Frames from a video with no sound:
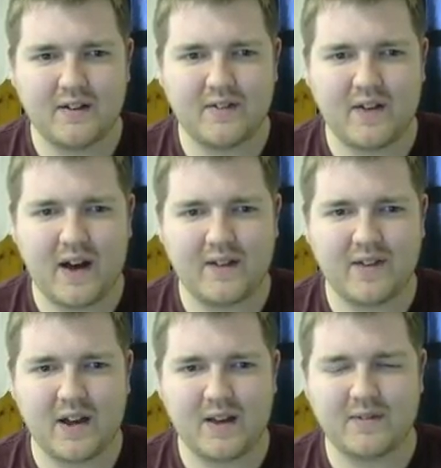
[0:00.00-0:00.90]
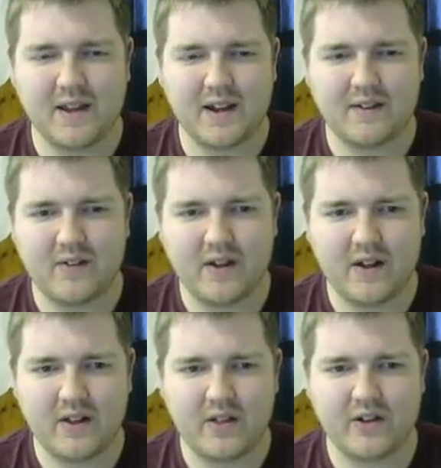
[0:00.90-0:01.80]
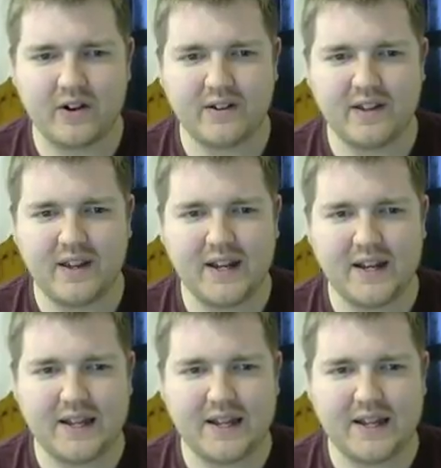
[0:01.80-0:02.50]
5 times negative 13